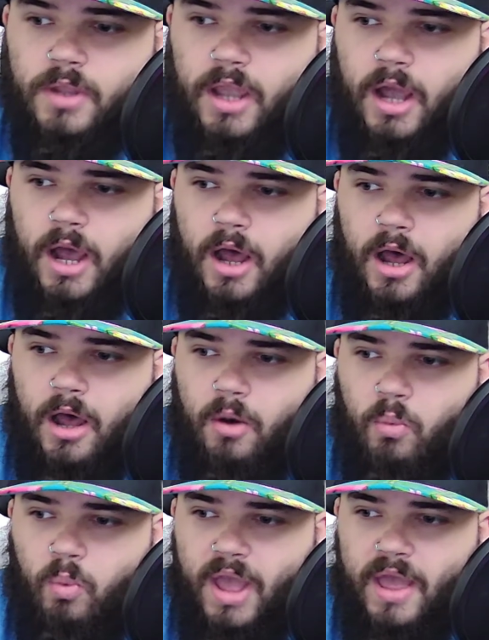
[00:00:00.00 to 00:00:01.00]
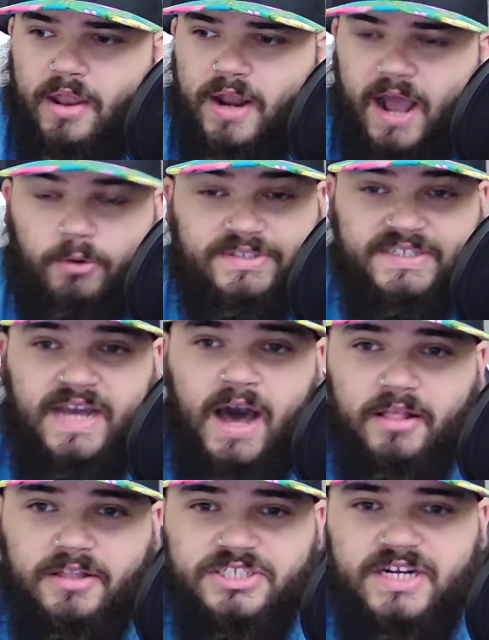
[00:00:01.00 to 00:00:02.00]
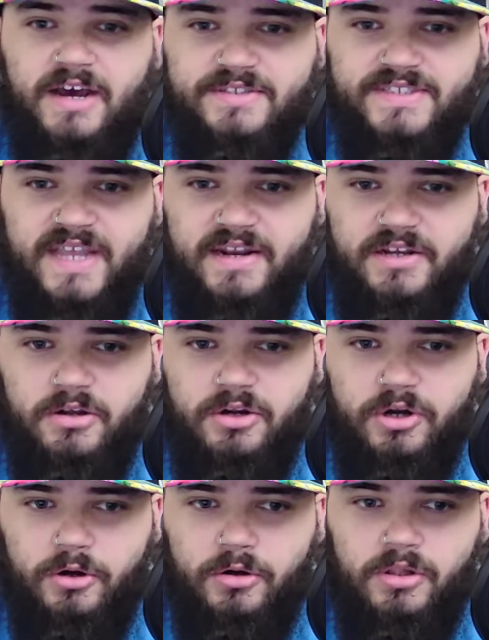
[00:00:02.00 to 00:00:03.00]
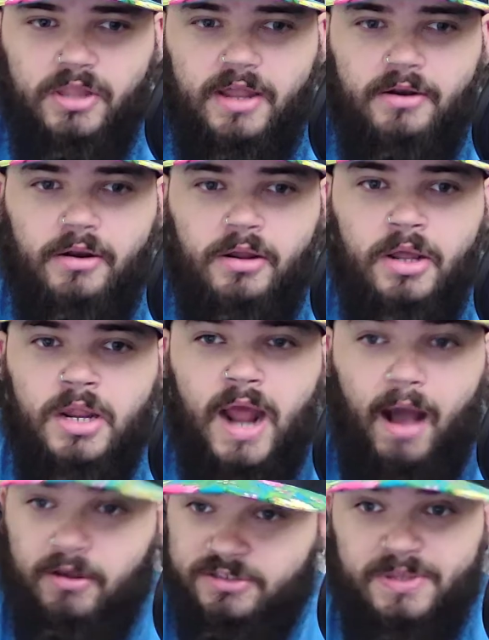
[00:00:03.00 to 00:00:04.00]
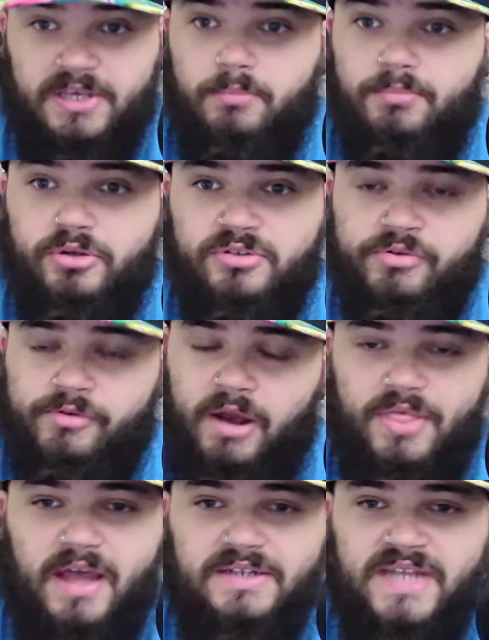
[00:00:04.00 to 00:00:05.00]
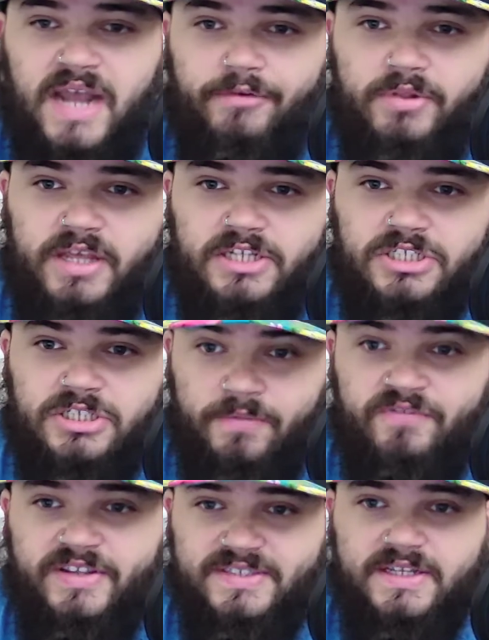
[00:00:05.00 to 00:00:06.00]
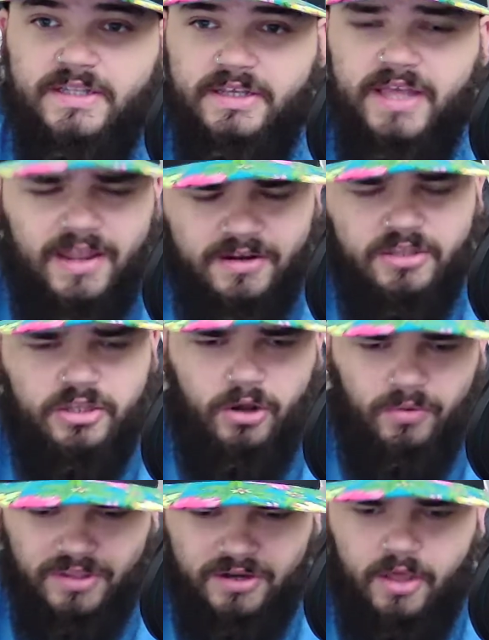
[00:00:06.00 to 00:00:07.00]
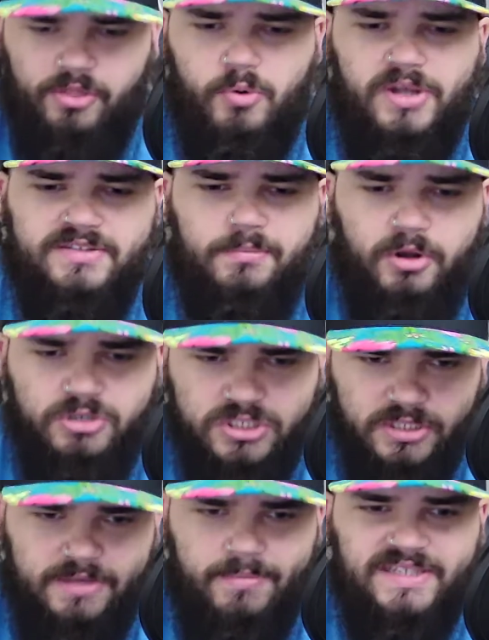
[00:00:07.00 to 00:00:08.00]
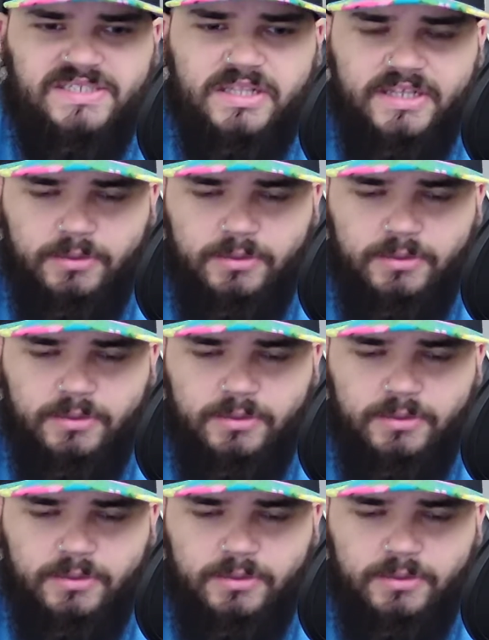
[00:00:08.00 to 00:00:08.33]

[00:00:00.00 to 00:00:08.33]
I was in college and I was dating a girl and I was being abused throughout that entire relationship physically and, in other ways, emotionally, mentally,